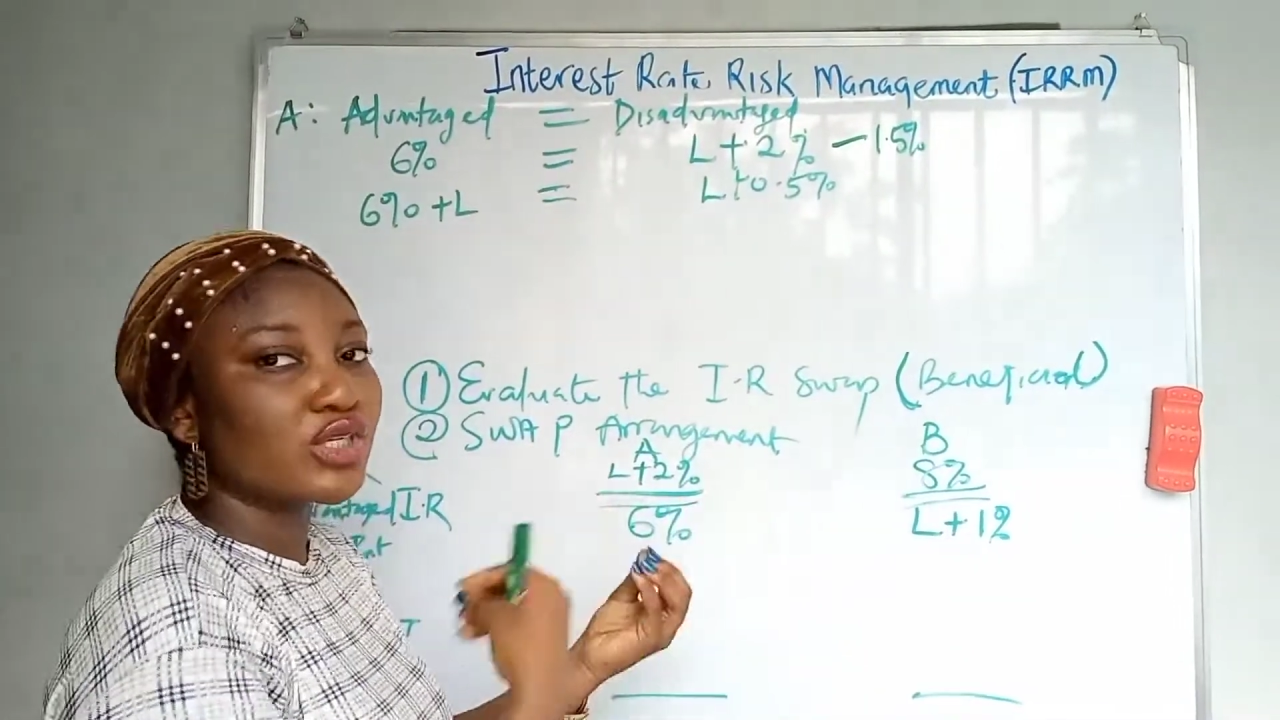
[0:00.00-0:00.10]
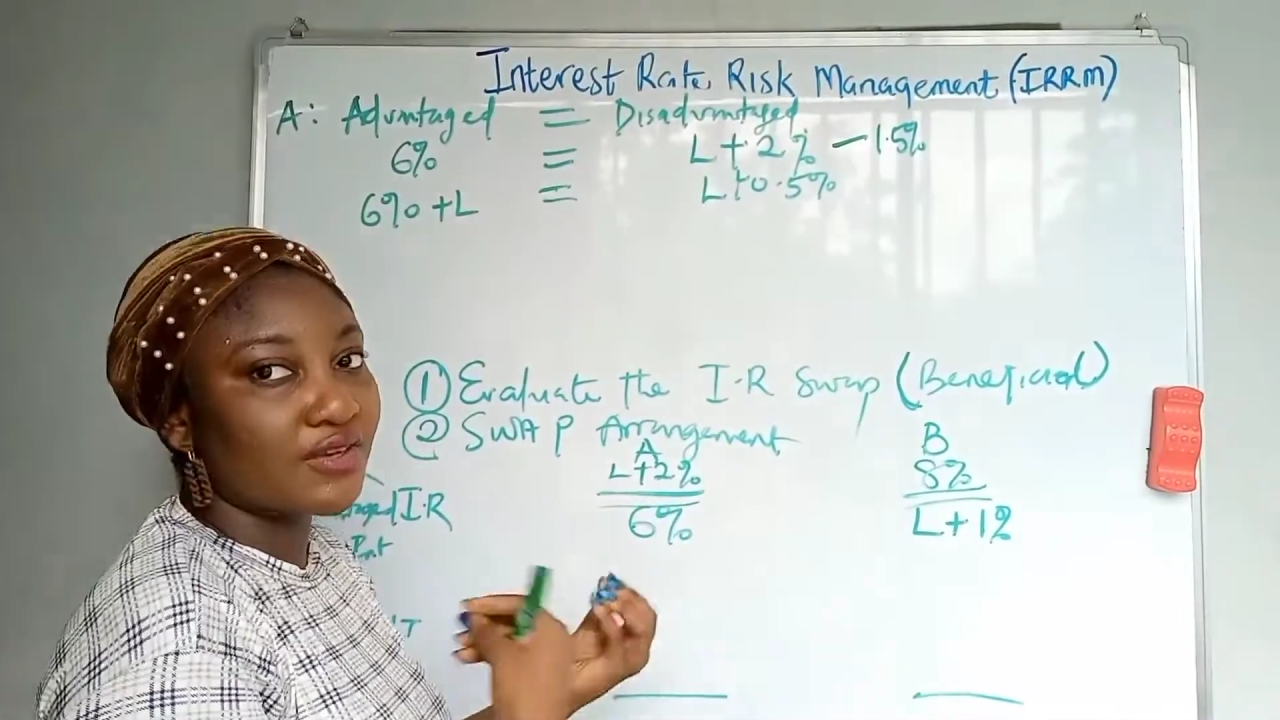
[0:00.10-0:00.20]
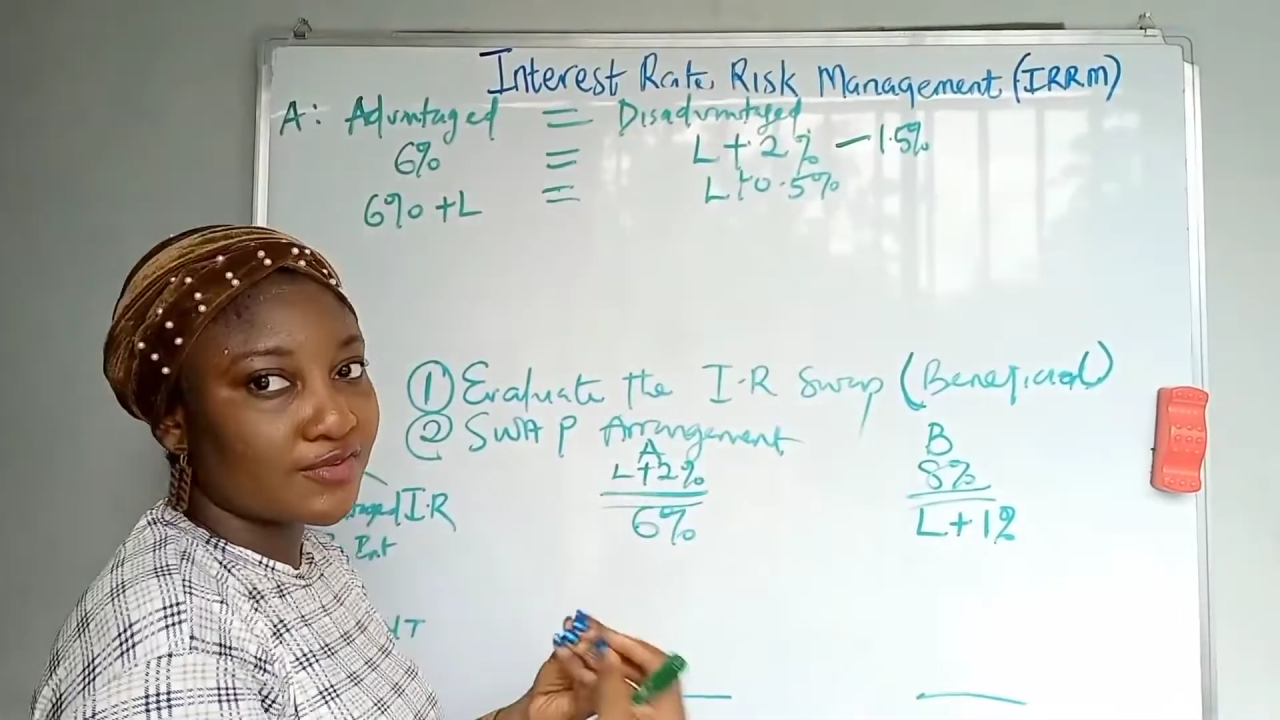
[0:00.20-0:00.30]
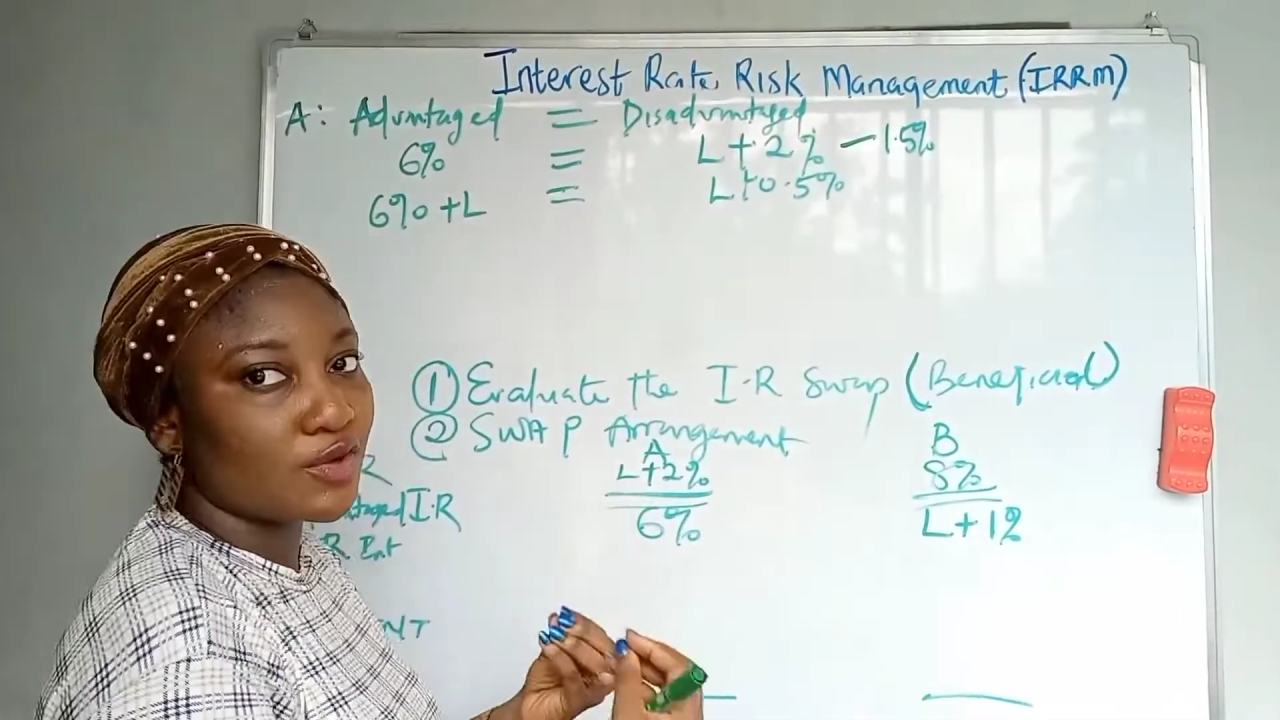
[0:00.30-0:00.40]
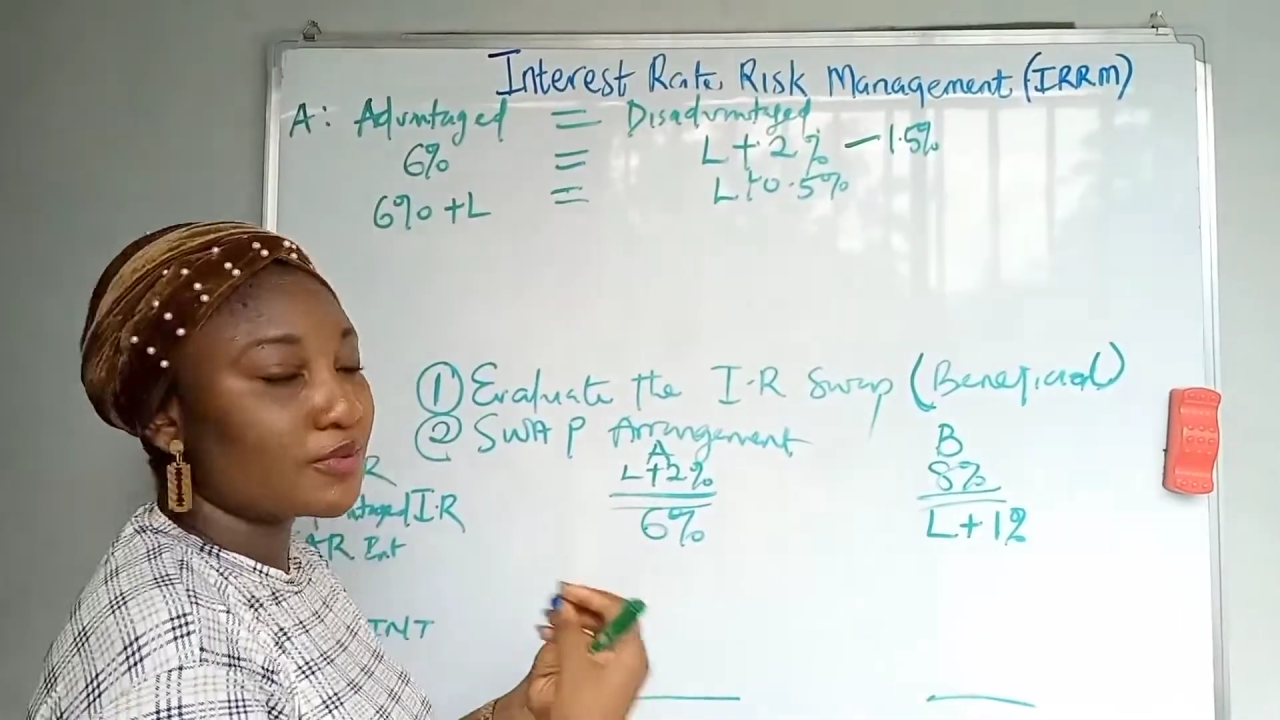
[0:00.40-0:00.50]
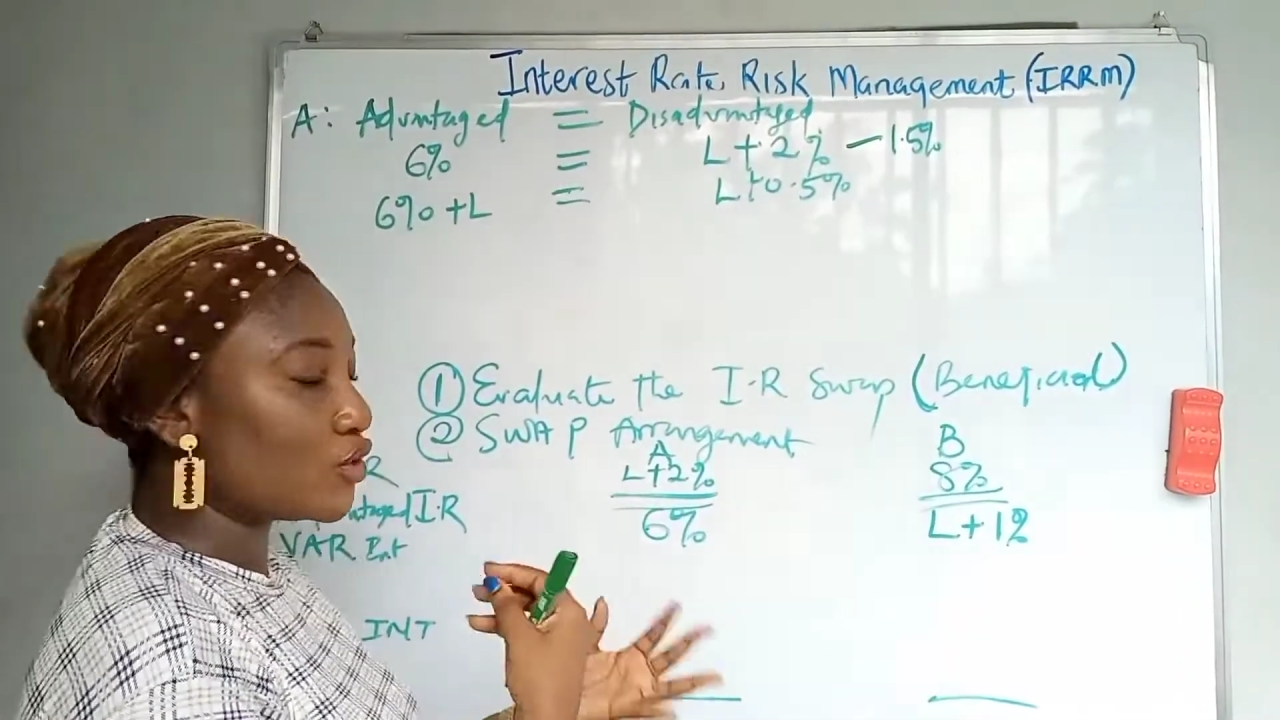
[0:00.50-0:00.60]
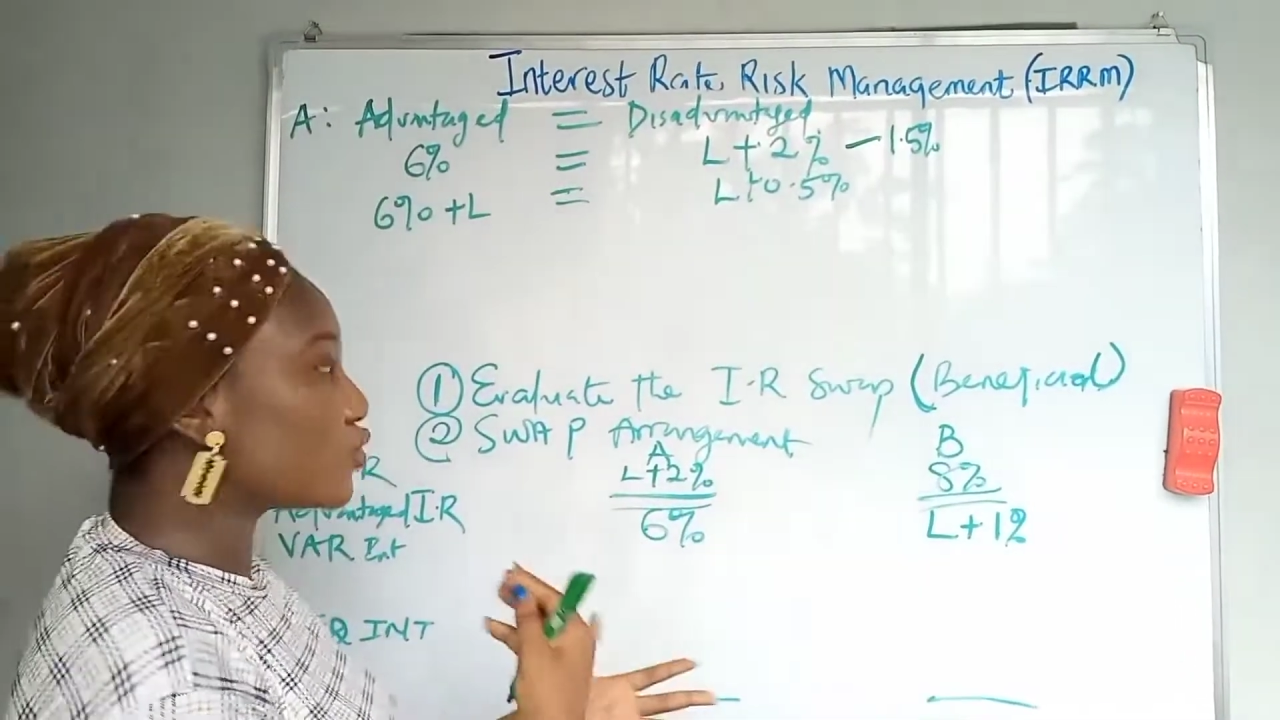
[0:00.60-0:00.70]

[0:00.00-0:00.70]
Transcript: give something